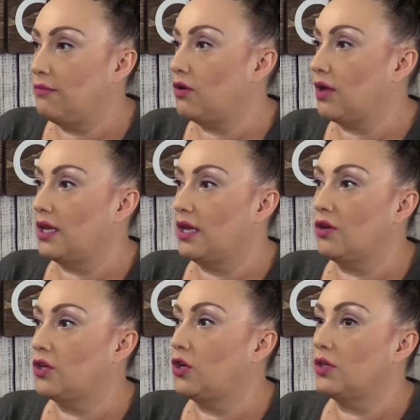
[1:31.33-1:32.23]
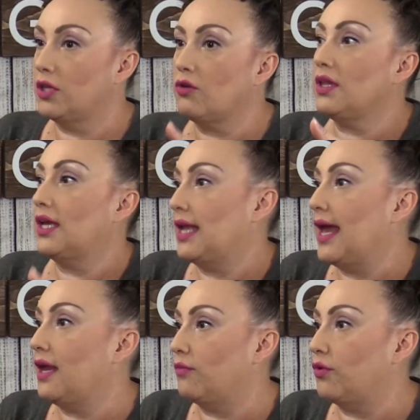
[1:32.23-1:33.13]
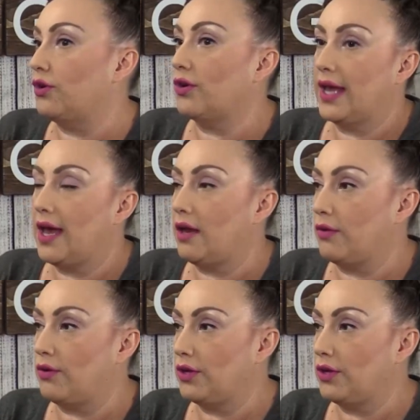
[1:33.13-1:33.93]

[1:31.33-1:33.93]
You're not. A, you're, you're, you're literally right. an animal. You're cattle.